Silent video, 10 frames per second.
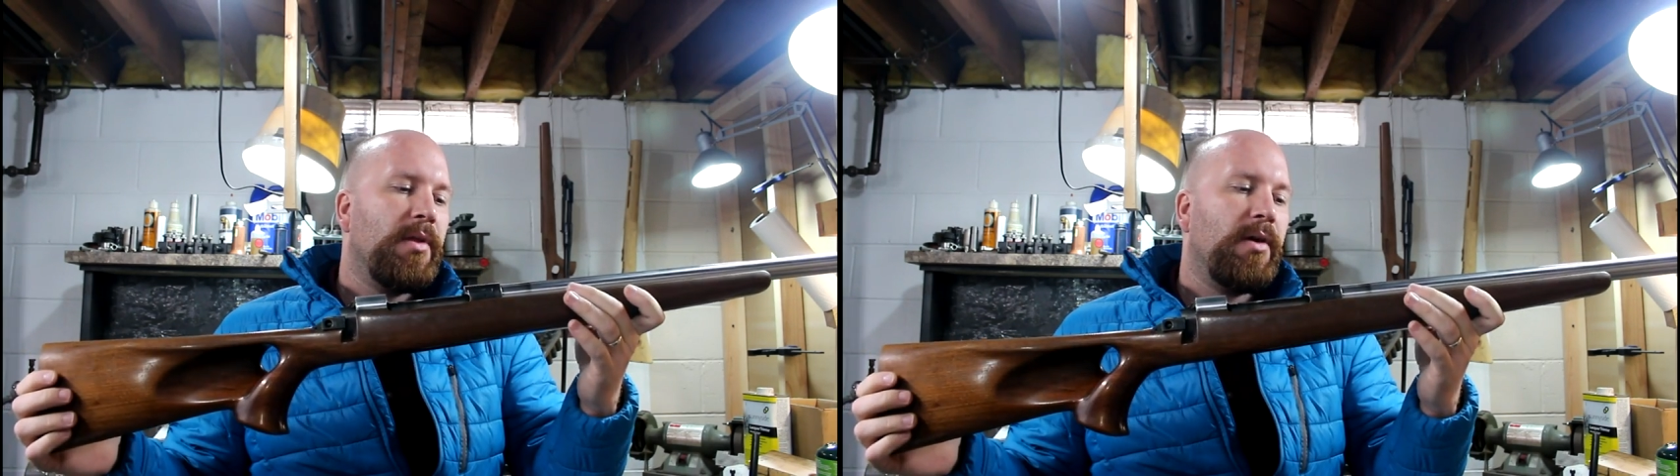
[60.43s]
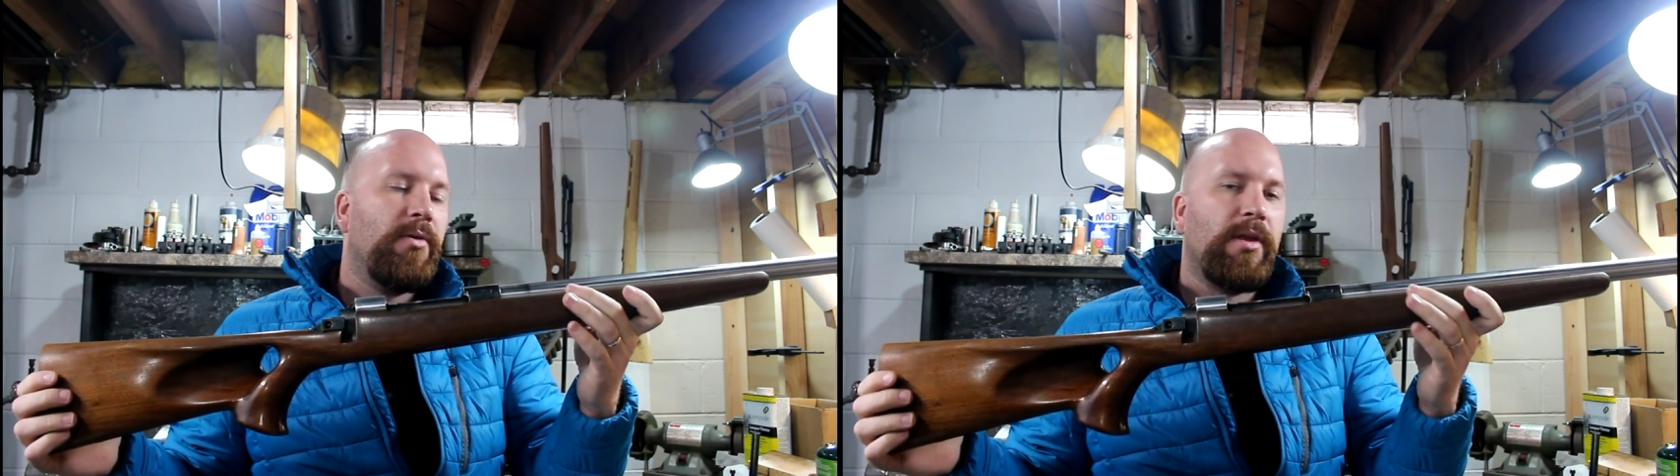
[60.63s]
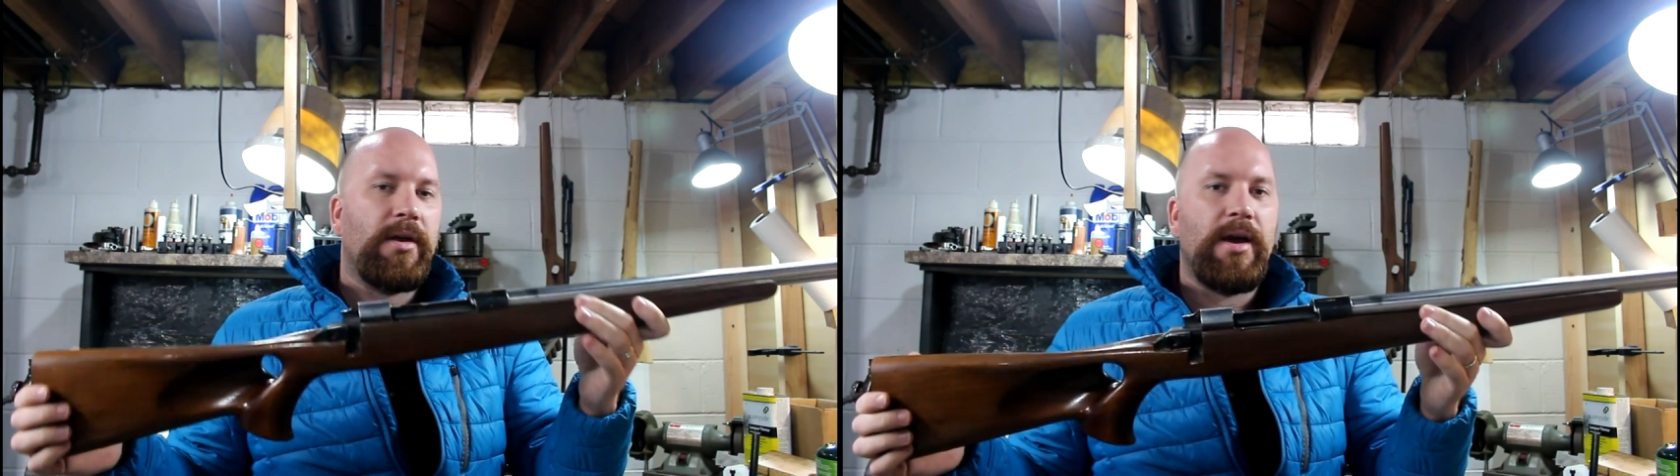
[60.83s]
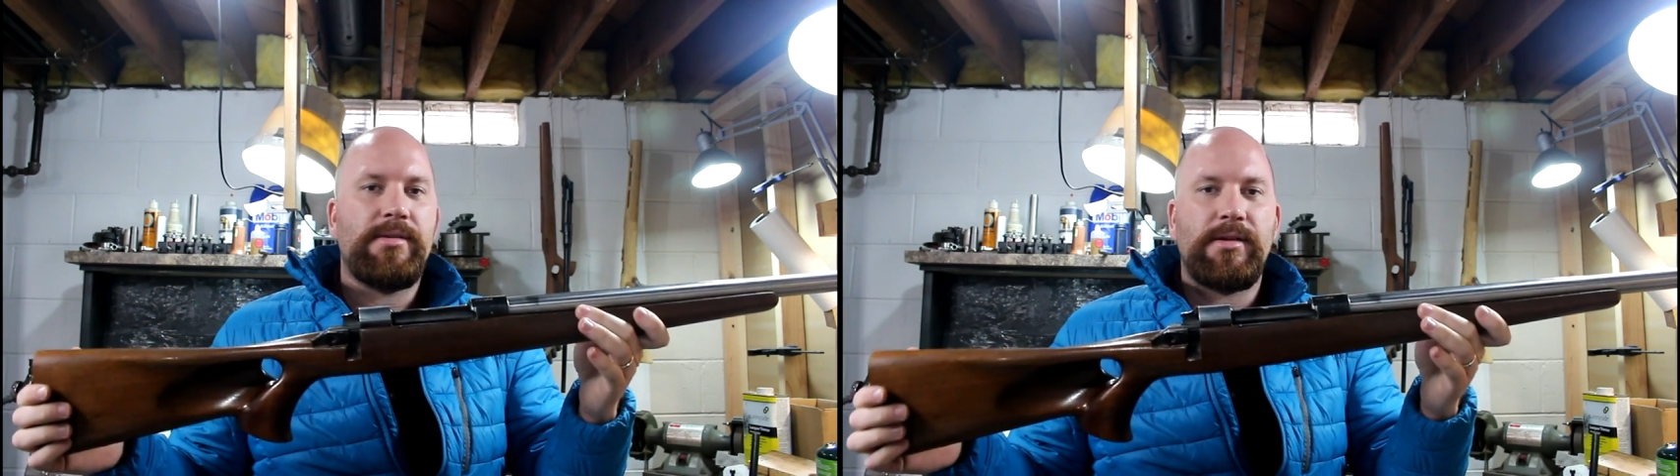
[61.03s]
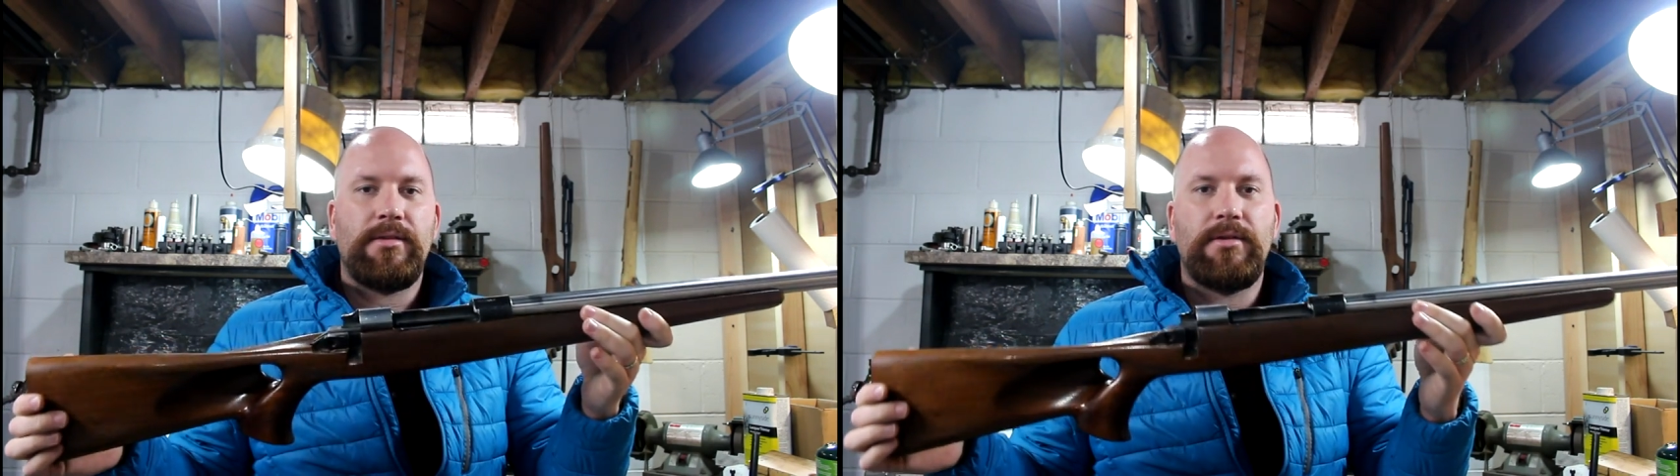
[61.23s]
uh, one of the
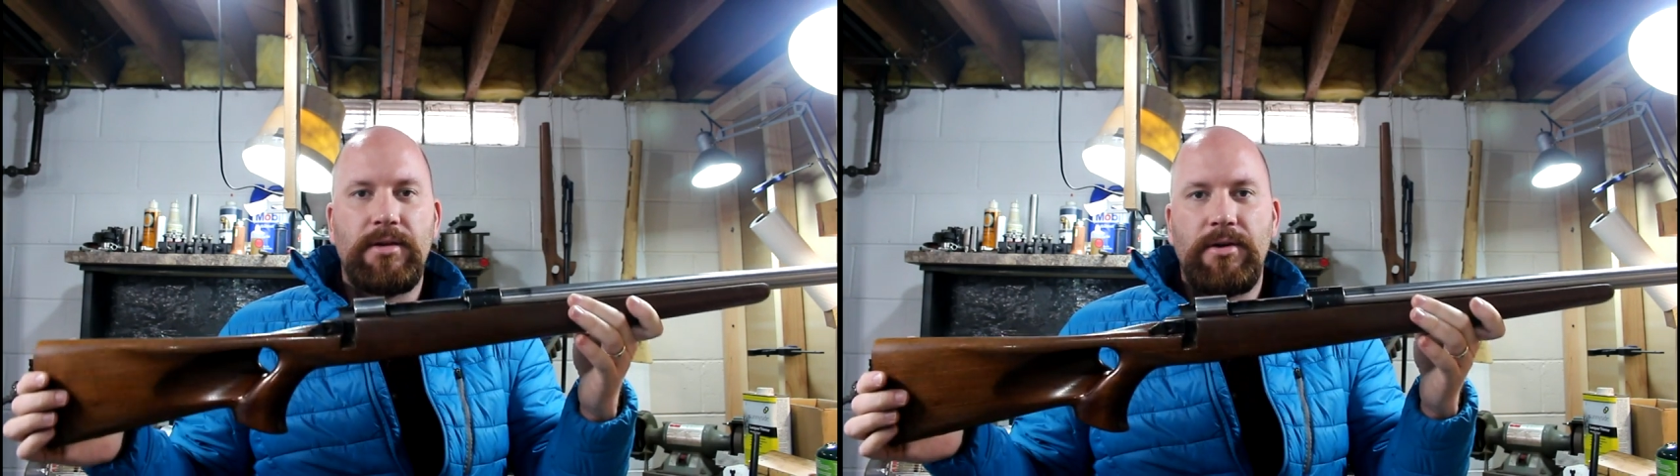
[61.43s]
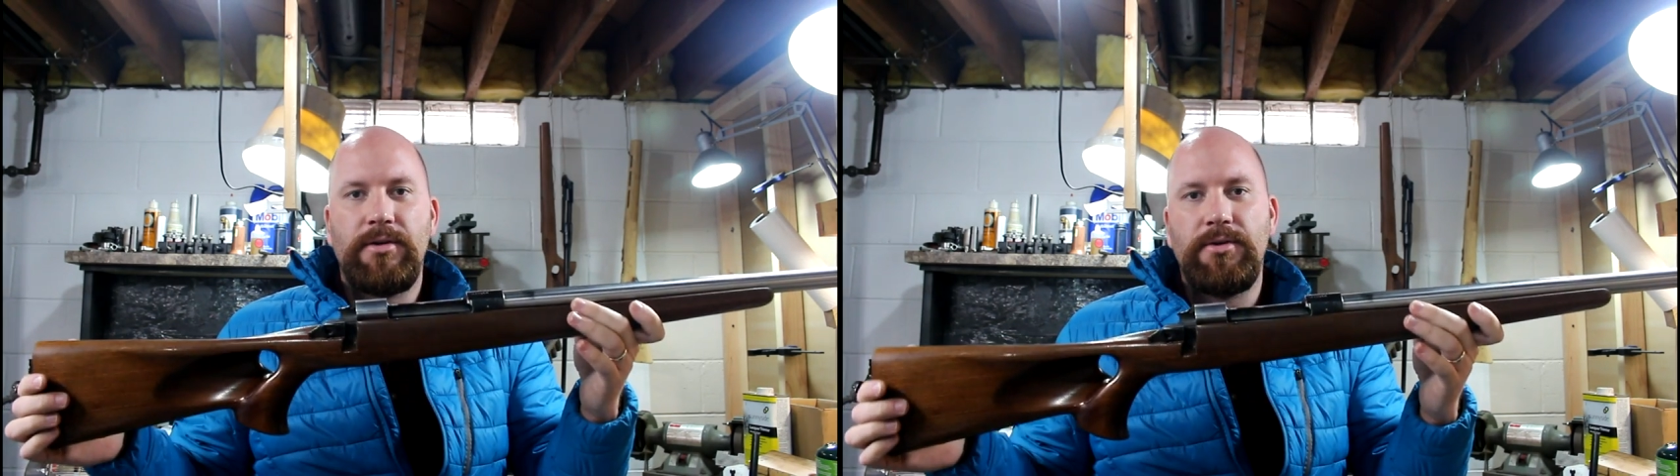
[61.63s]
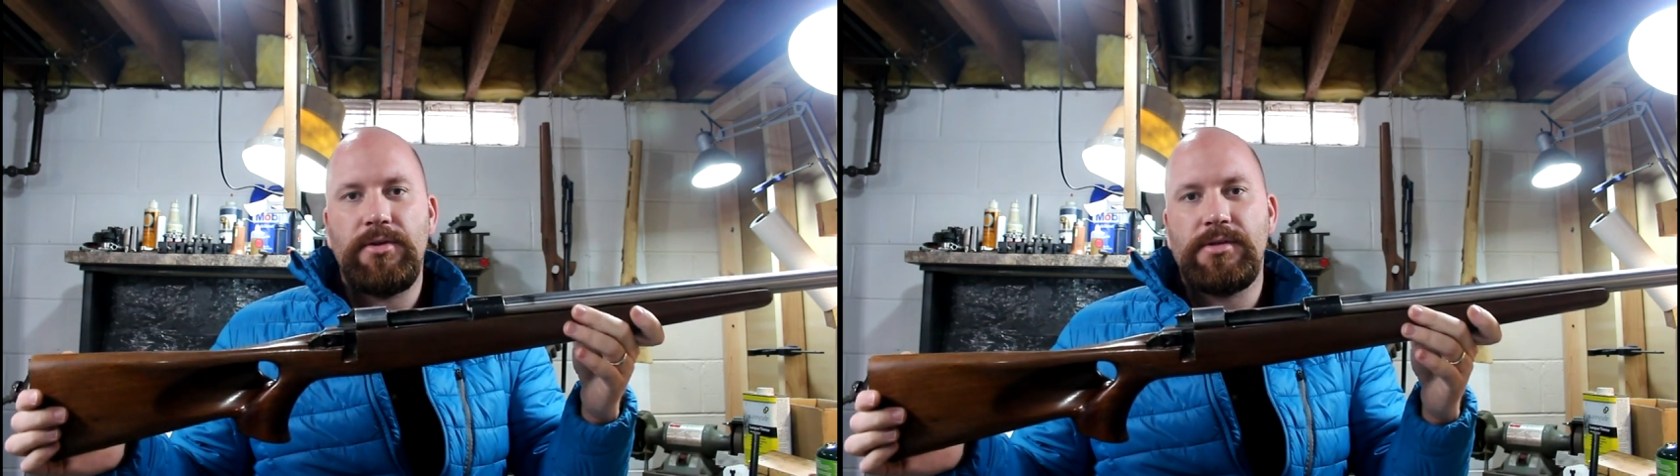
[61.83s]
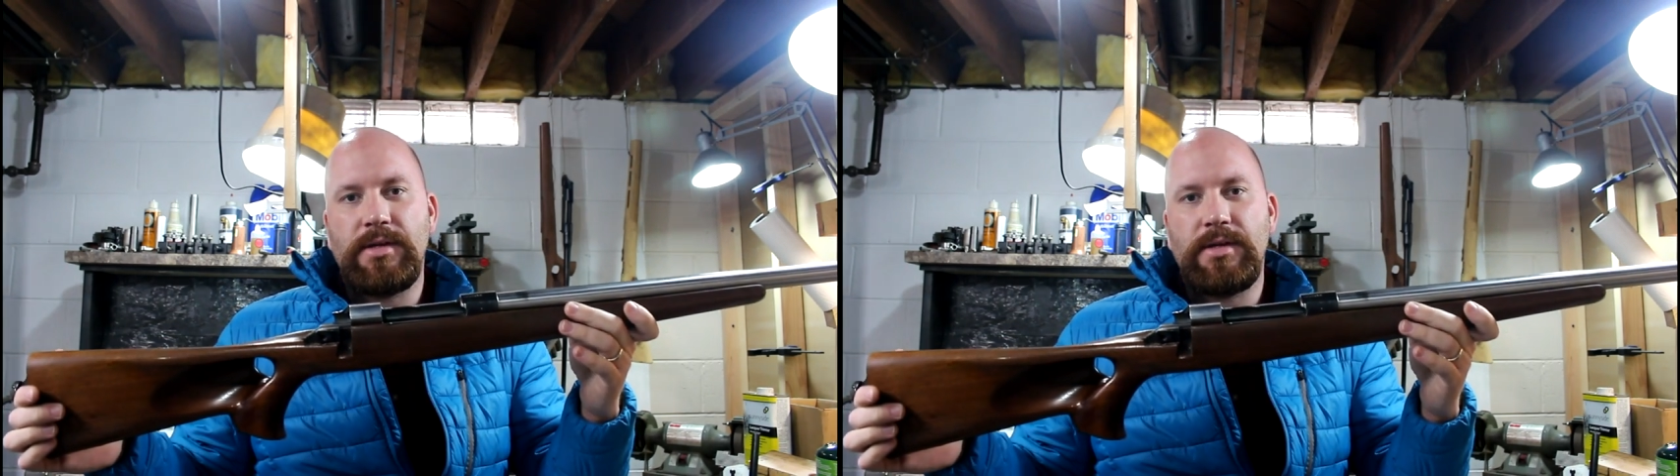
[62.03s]
guys I learned how to do this